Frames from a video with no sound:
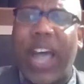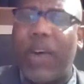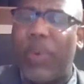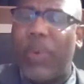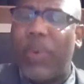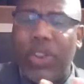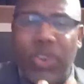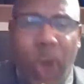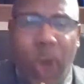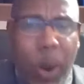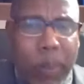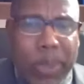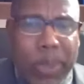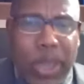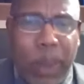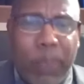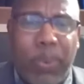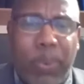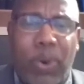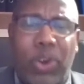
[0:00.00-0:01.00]
That will not
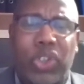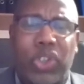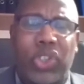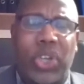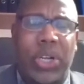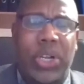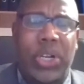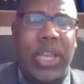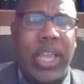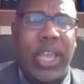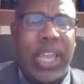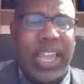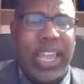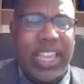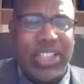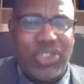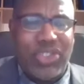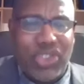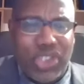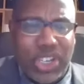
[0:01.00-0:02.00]
be your portion
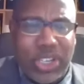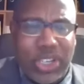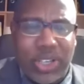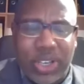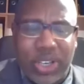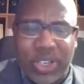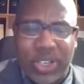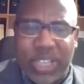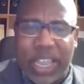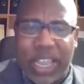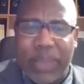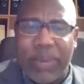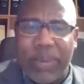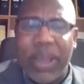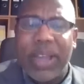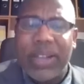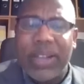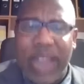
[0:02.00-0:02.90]
in Jesus' name.